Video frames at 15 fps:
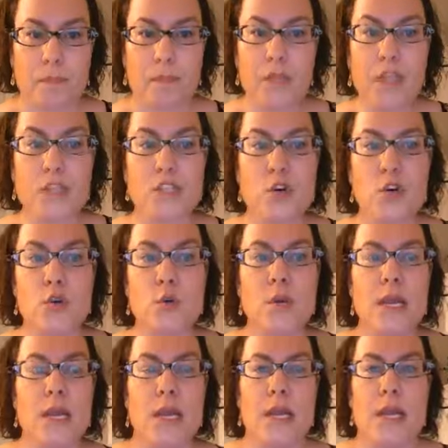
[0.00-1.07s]
So
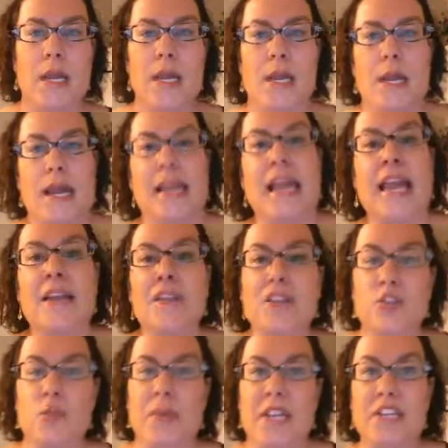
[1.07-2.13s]
again,
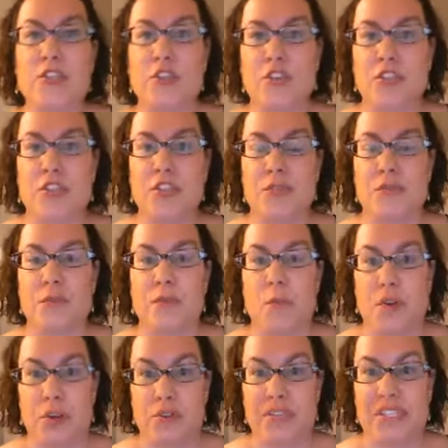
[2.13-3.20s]
this will be easier
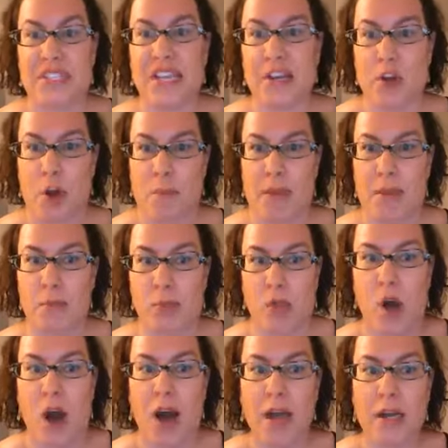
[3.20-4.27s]
when you see it on my
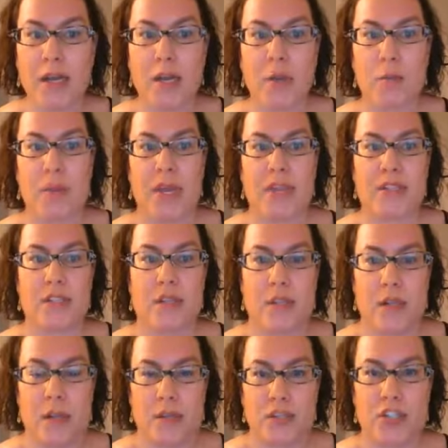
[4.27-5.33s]
blog, but
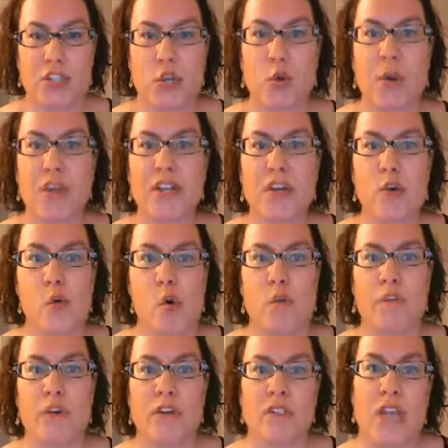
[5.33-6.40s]
I'm going to quickly go
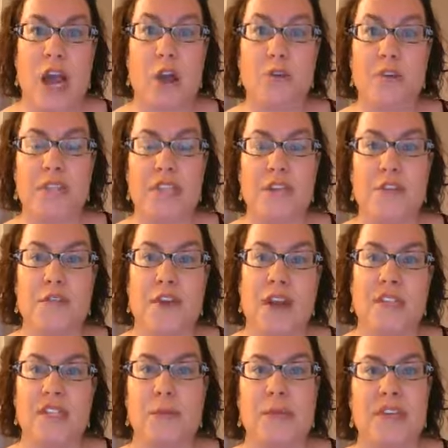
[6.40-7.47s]
over how to identify
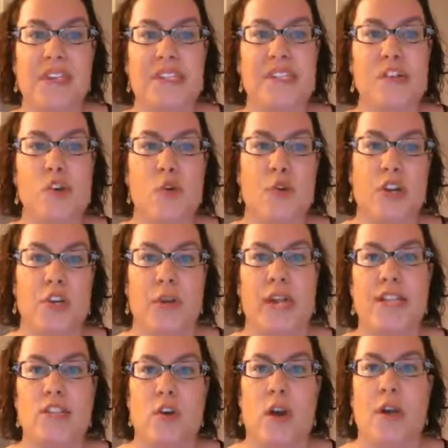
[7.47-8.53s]
some of these silicone
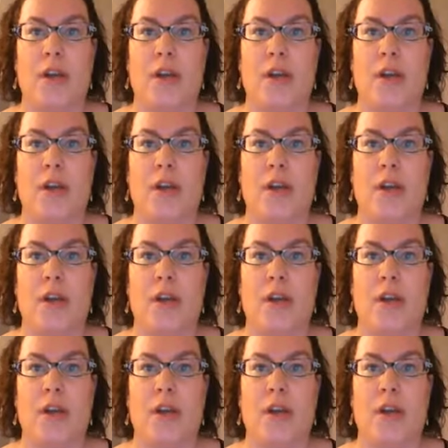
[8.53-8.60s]
ingredients on